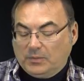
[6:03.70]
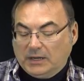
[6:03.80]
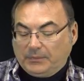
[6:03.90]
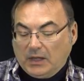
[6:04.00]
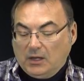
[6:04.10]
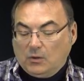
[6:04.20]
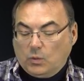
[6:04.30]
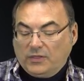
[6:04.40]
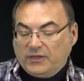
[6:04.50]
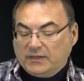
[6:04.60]
But
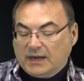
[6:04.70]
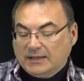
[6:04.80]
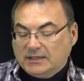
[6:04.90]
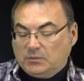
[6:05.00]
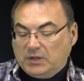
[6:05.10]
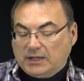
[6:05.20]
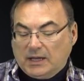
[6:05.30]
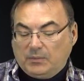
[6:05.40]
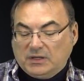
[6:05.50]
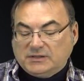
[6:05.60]
one thing that I did pick
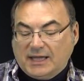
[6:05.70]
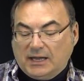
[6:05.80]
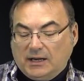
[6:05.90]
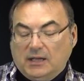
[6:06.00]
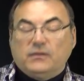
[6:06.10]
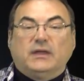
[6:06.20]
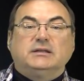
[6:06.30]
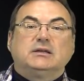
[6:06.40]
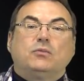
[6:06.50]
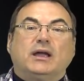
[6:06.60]
up is that they did